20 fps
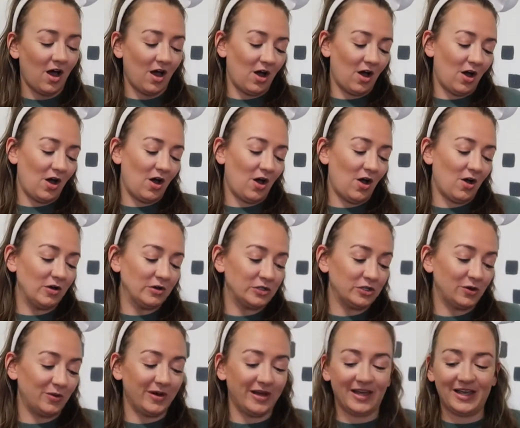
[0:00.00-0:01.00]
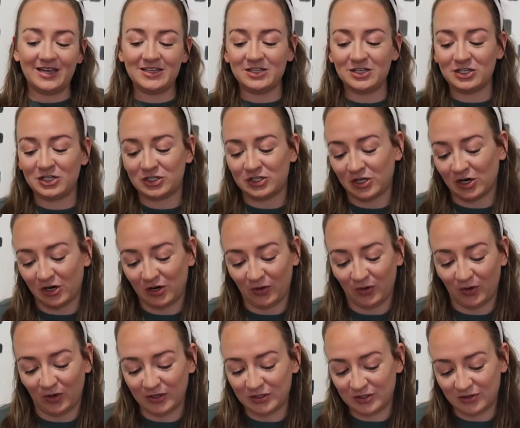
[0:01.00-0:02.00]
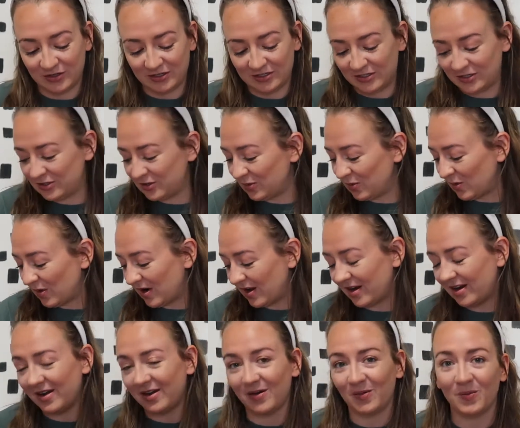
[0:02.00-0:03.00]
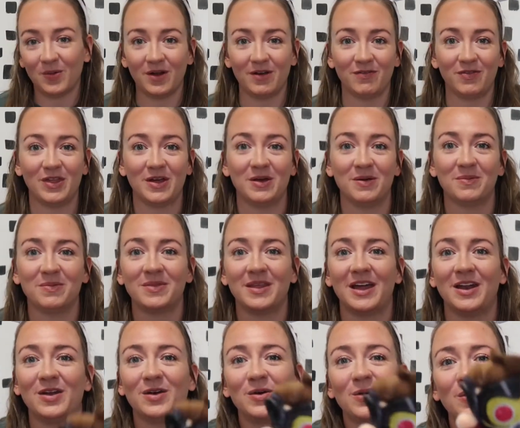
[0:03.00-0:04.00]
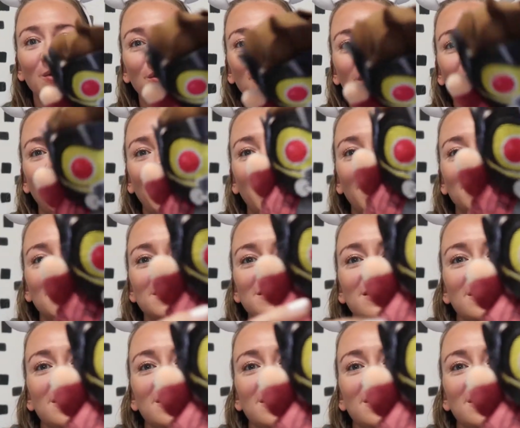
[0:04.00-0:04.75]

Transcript: Oh, so it is a Star-Lord, so this is the one of them that Nicole has.